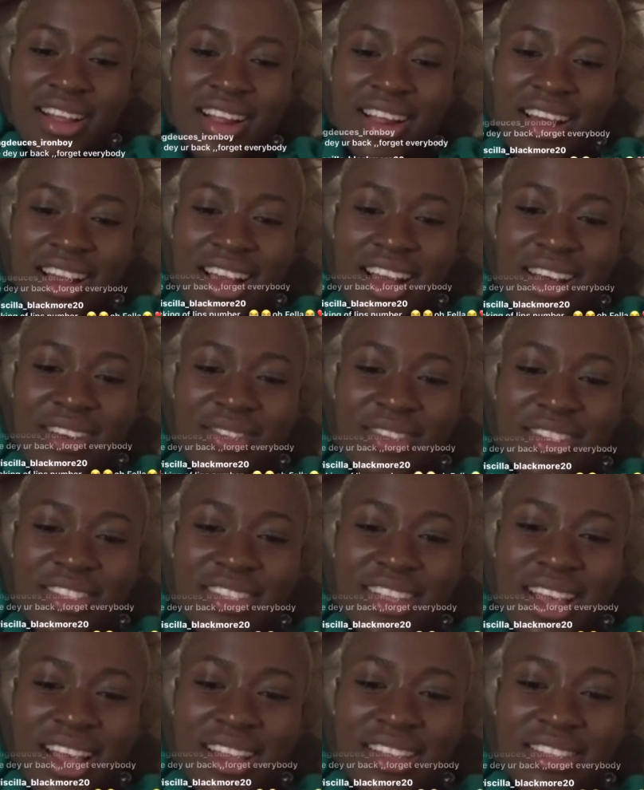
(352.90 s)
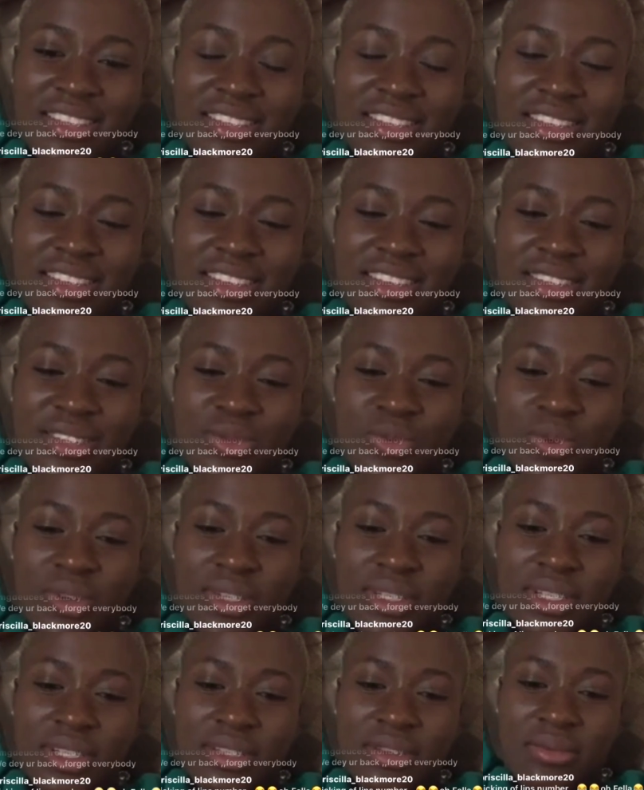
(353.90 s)
How is
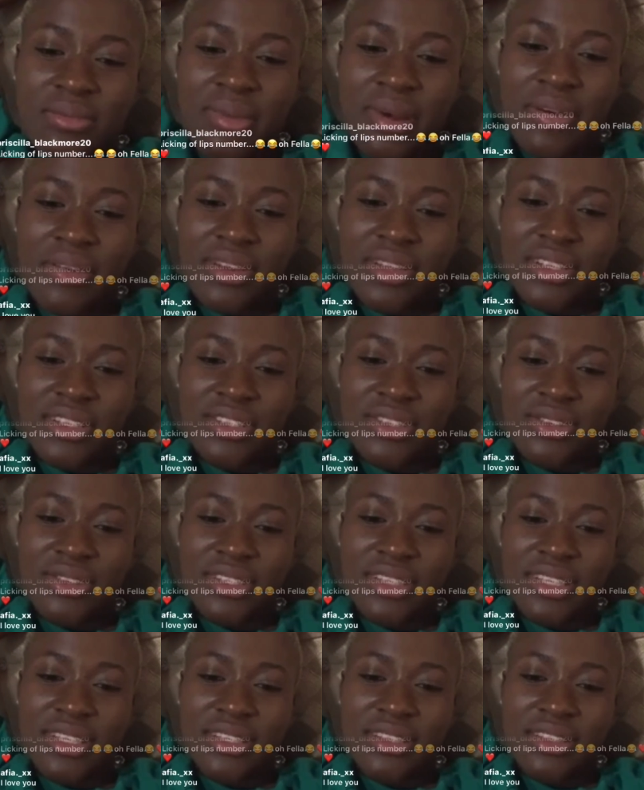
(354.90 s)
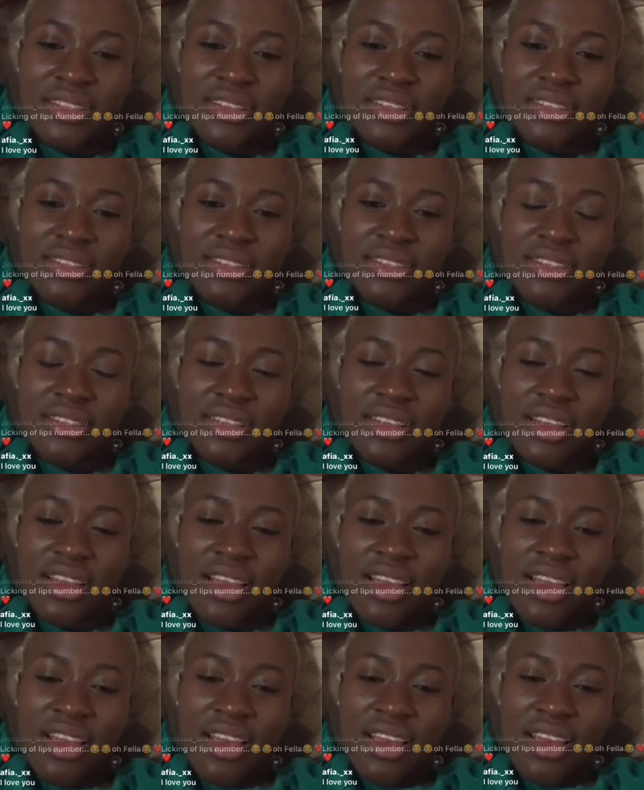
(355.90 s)
wants to marry your sisters?
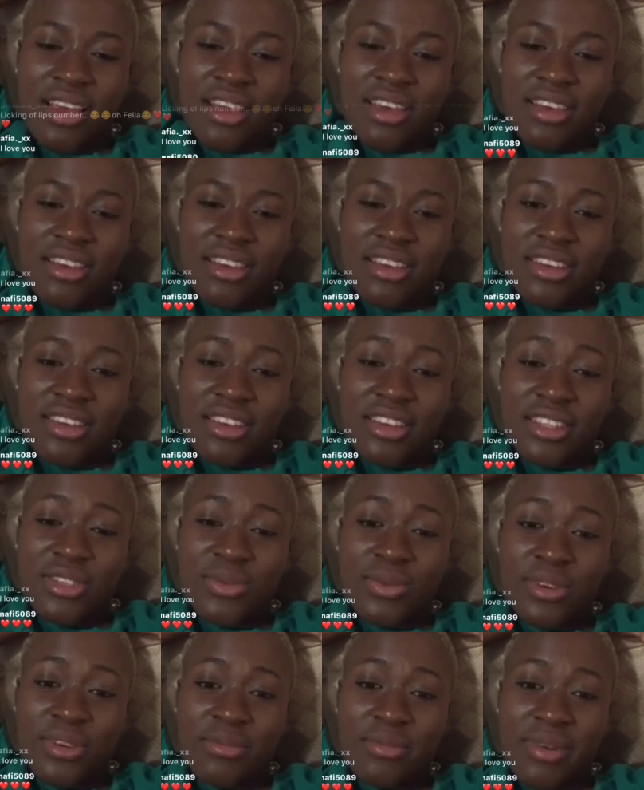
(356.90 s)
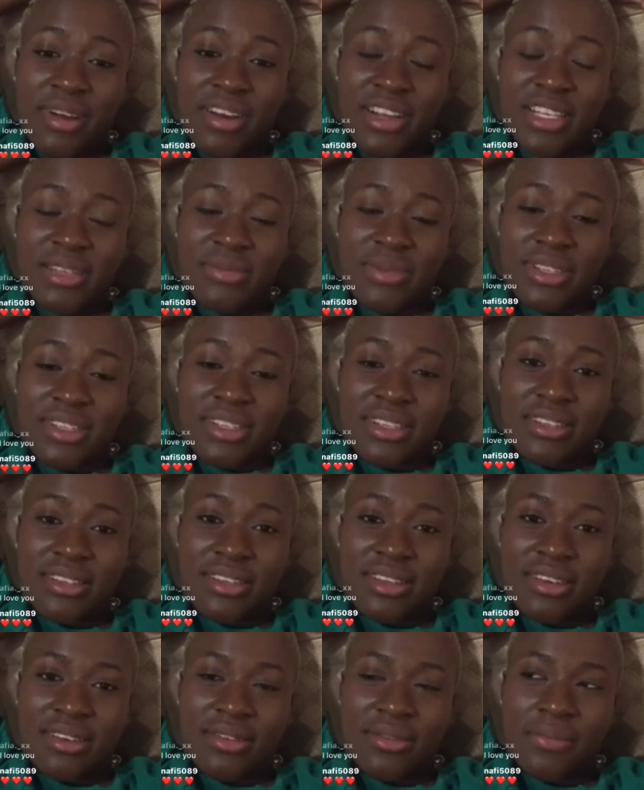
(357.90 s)
Is want to marry my
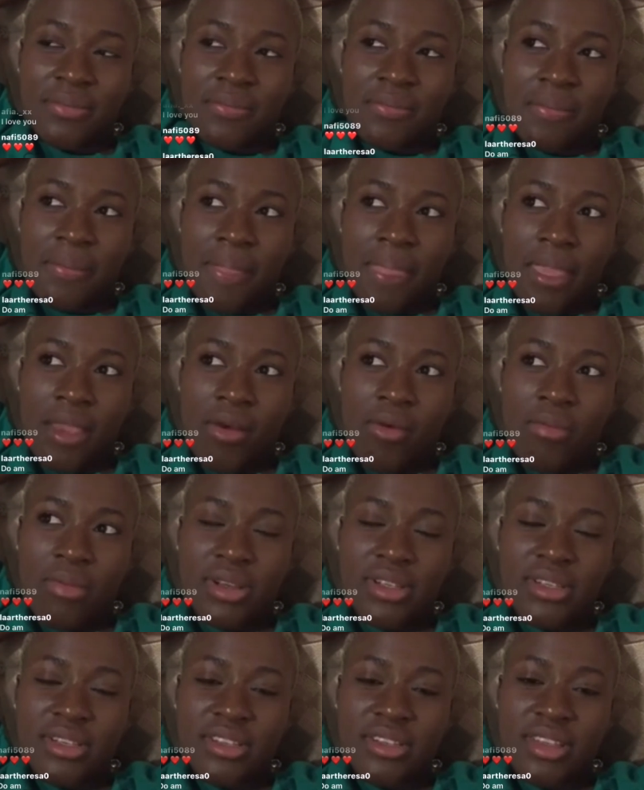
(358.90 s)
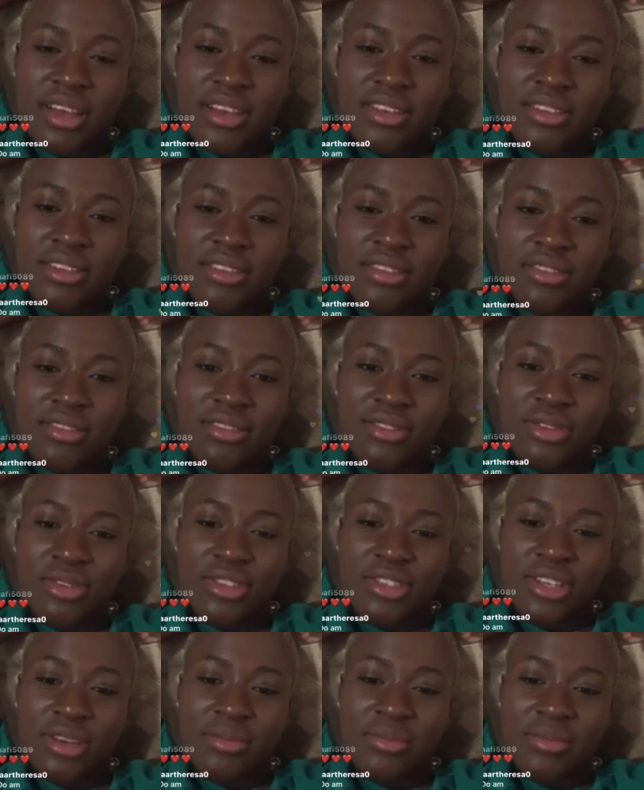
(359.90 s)
sister? Oh, my sister is on
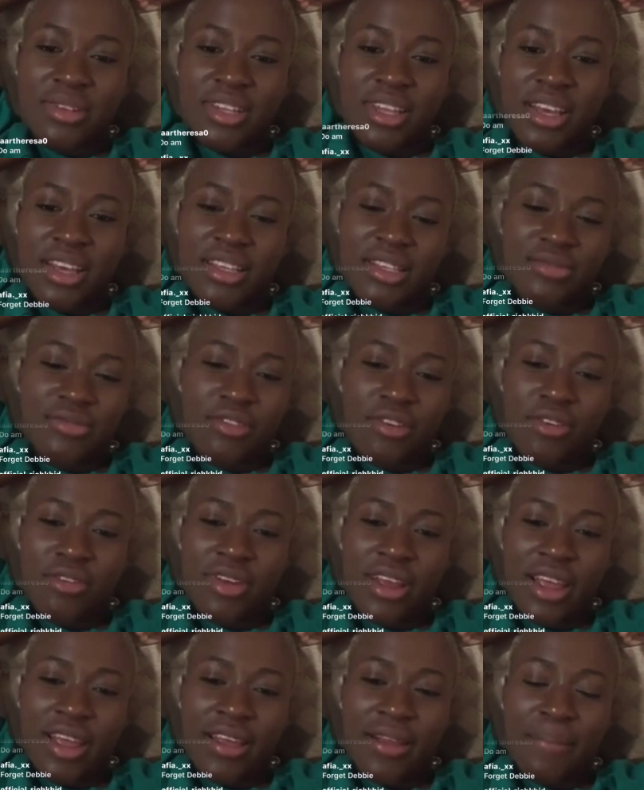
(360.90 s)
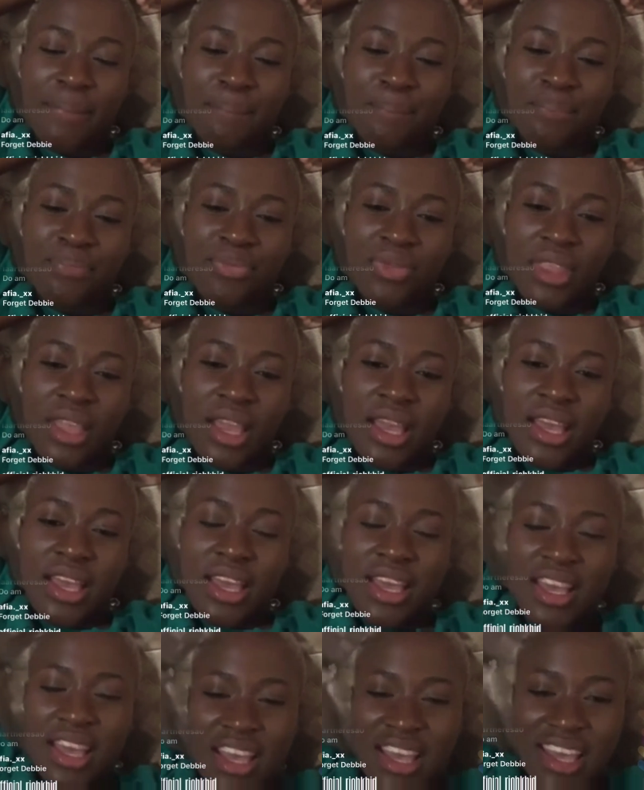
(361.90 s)
social media. Is follow her.
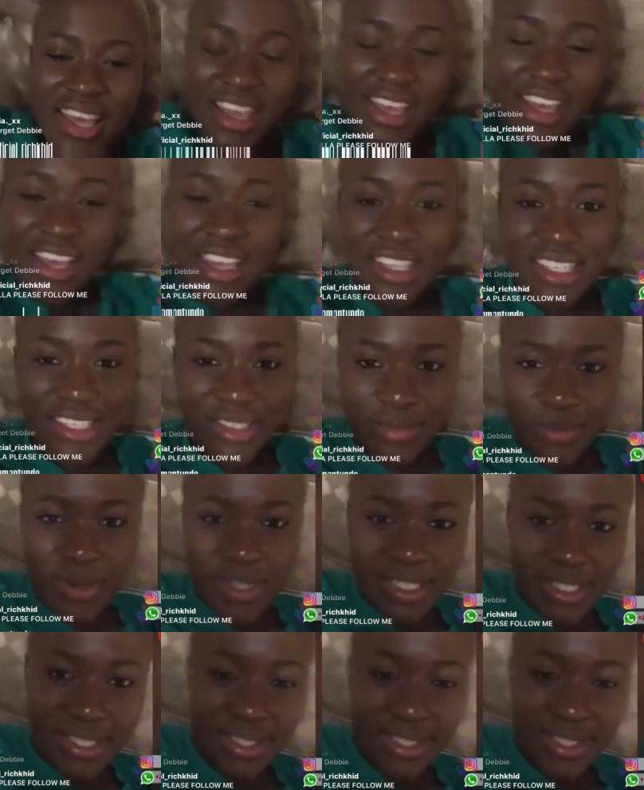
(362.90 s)
Is what?